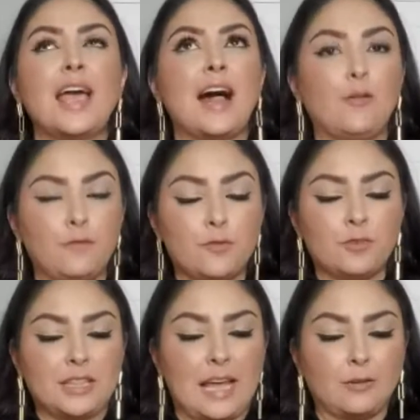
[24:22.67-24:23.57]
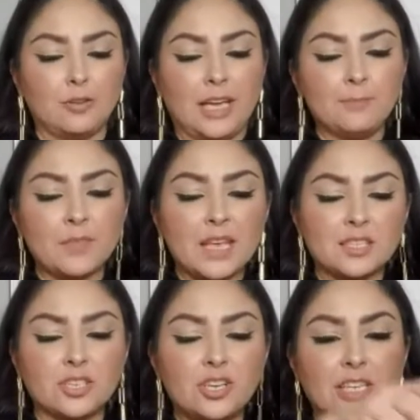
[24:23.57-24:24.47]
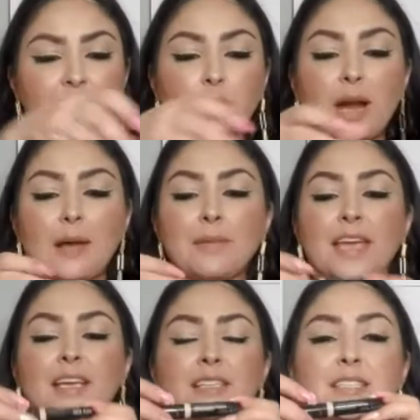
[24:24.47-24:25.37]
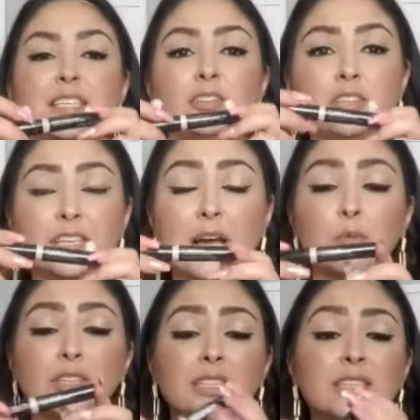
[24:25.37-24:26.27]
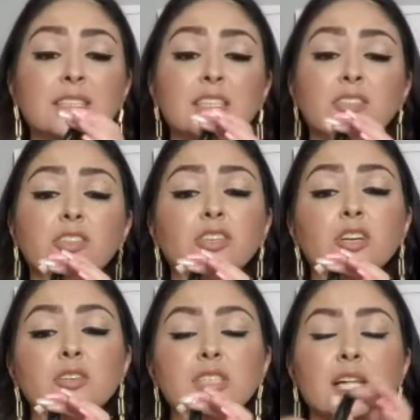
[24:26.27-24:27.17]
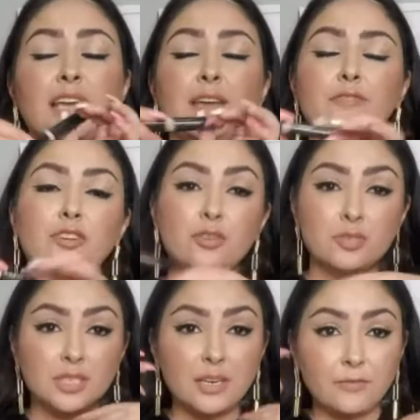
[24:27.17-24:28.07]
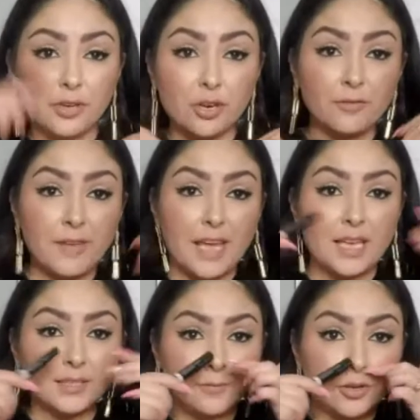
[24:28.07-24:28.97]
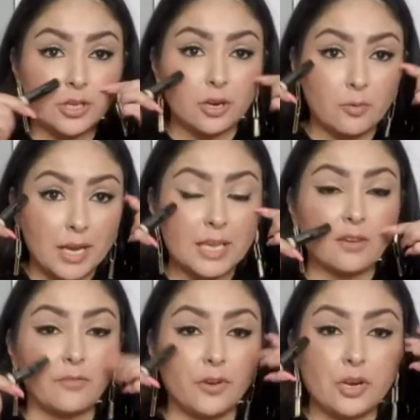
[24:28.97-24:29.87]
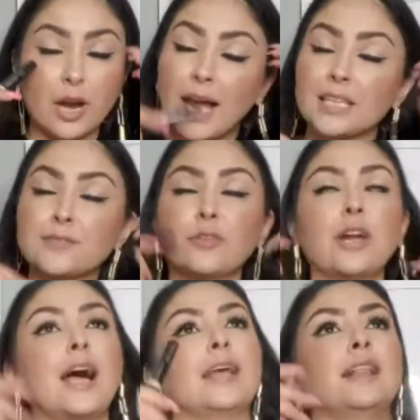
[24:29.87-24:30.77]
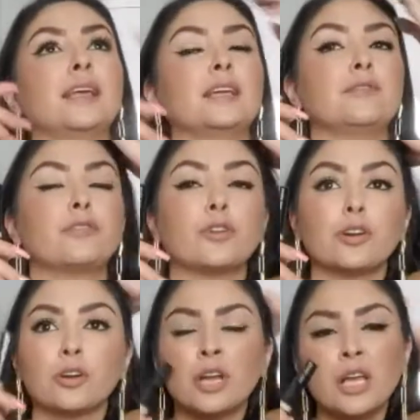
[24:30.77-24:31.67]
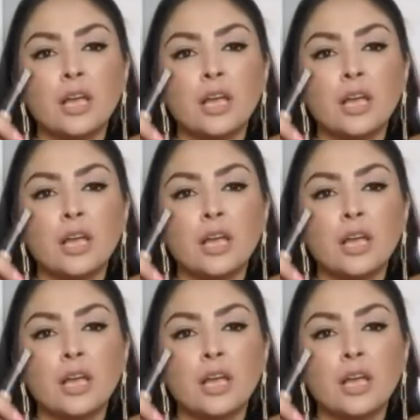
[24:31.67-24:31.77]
helpful with that, okay? So you're gonna grab a concealer. Now with the concealer, girls, if you're using it for your face, for your right here, for your eyes, for highlighting, for